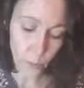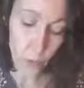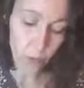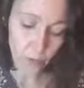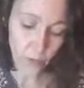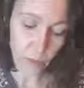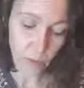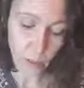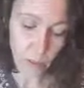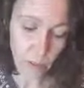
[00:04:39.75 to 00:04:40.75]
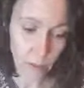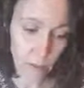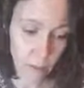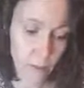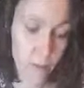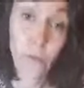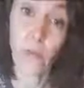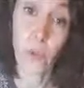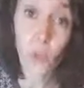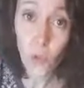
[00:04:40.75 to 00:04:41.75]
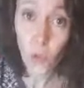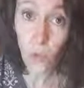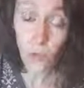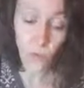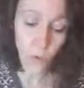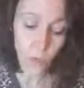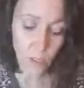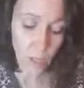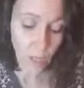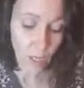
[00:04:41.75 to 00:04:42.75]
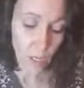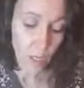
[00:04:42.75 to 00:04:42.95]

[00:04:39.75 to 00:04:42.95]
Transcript: broth from a store, of course,